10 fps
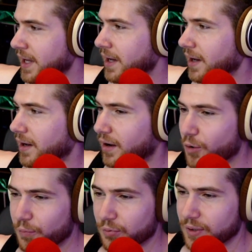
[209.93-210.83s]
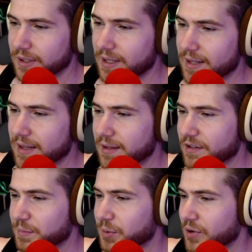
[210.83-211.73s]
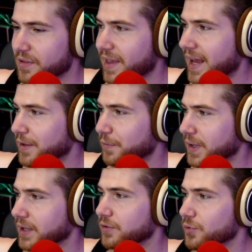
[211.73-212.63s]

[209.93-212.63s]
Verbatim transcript: uh, hopefully, they didn't experience anything too